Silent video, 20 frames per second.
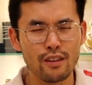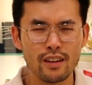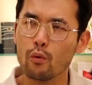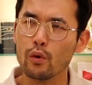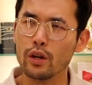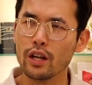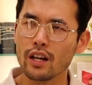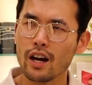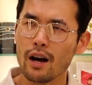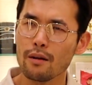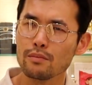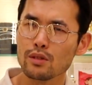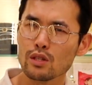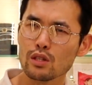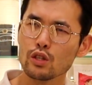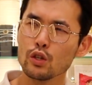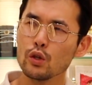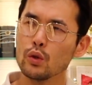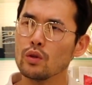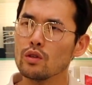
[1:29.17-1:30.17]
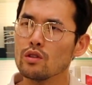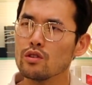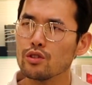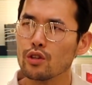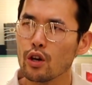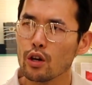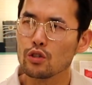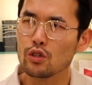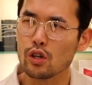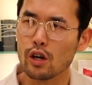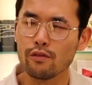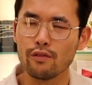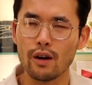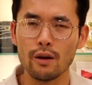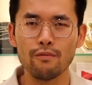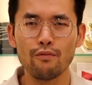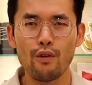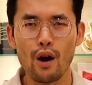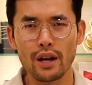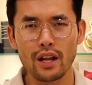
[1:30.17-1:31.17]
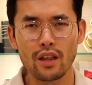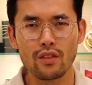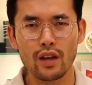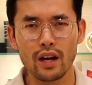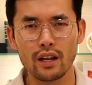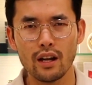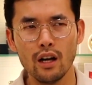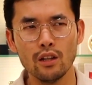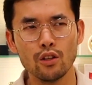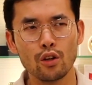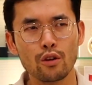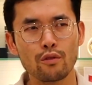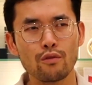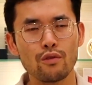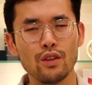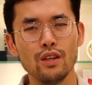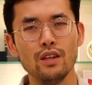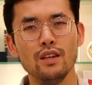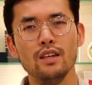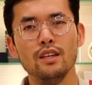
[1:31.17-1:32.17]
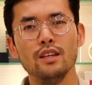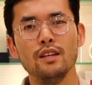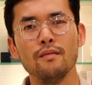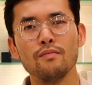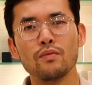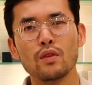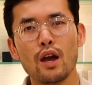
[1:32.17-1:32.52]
When it comes to XERJOFF, I'm finding that a lot of the